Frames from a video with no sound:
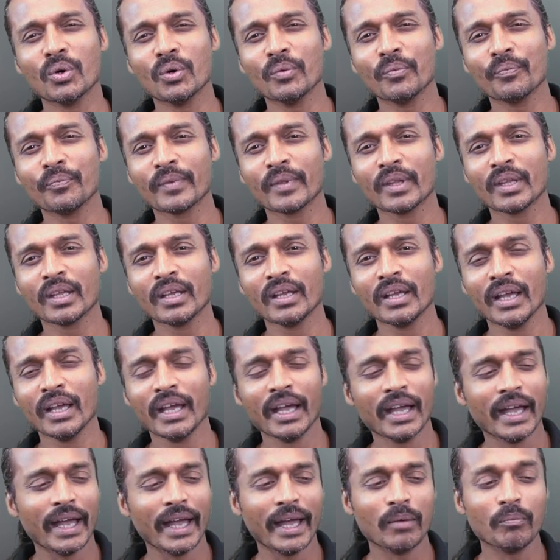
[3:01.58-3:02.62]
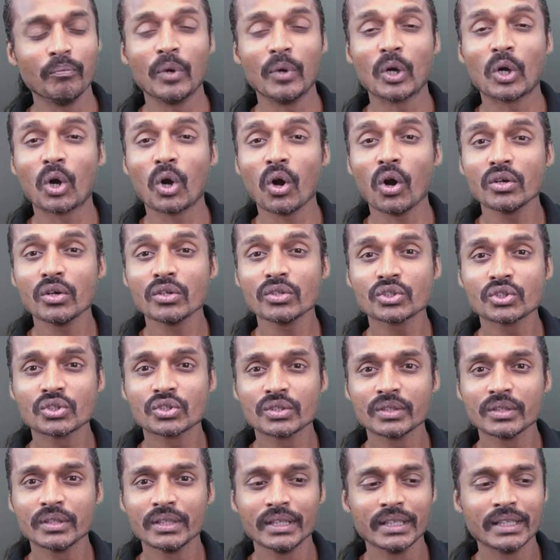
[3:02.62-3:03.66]
home. And
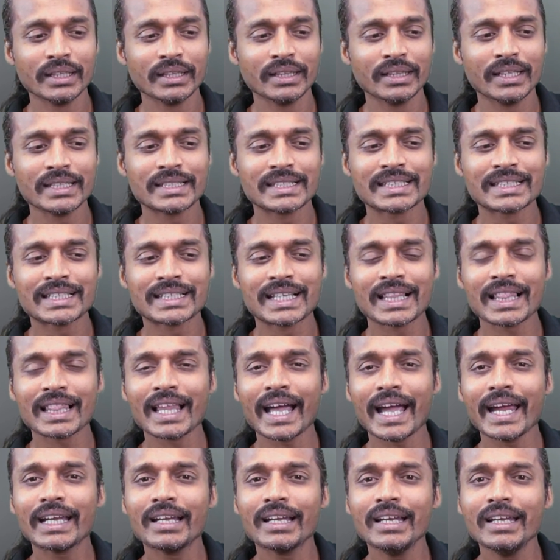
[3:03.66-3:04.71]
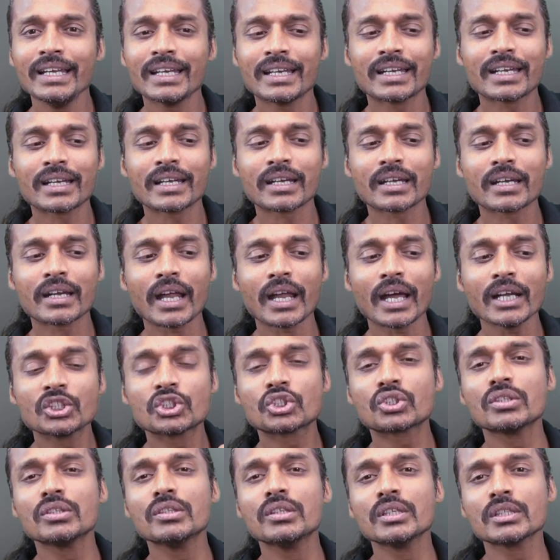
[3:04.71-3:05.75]
because they slightly
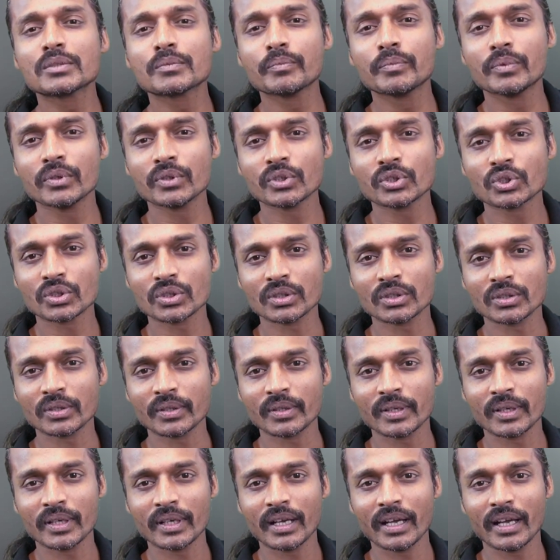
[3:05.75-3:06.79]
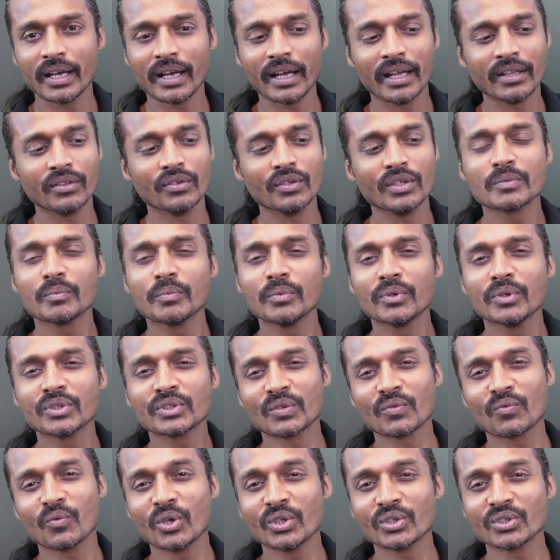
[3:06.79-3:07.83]
touched this person, and this
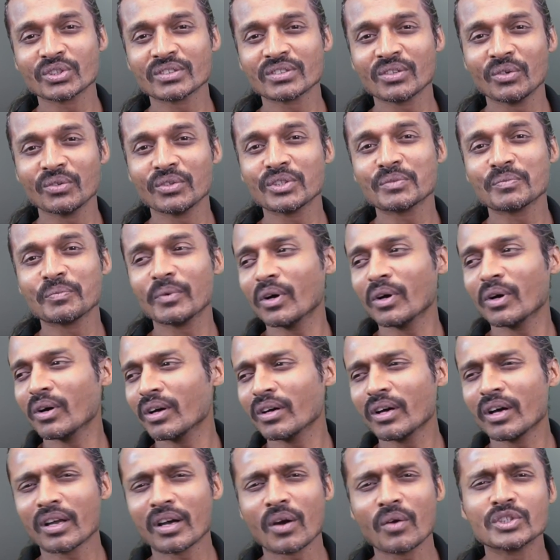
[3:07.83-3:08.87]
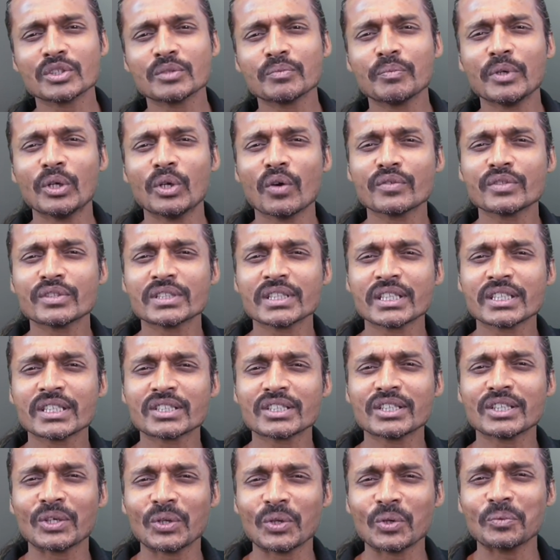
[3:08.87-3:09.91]
person was on this around speed of
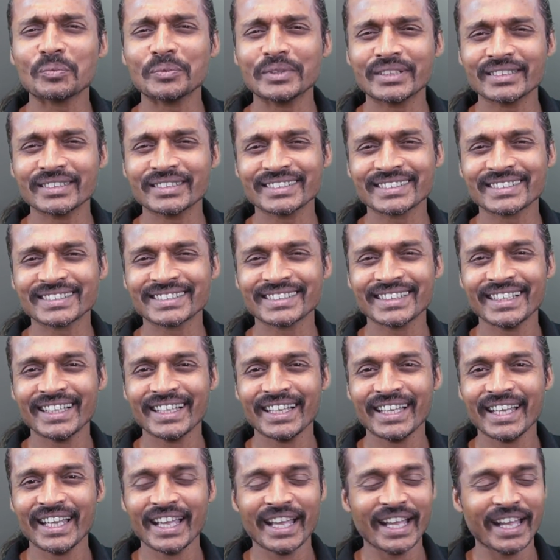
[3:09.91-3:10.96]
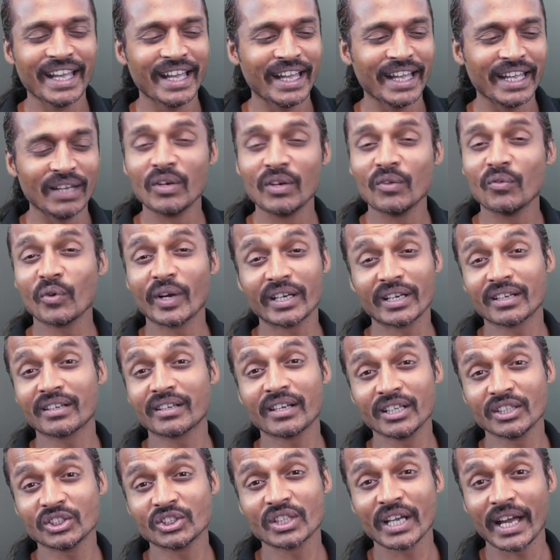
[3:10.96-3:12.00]
60 kilometers, even if we get
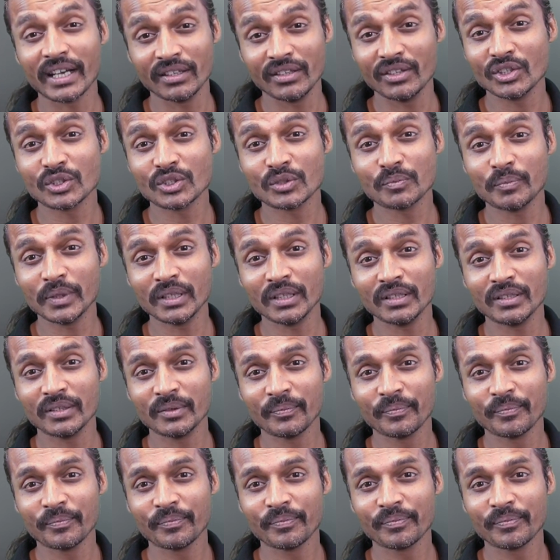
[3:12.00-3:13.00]
a touch at this speed,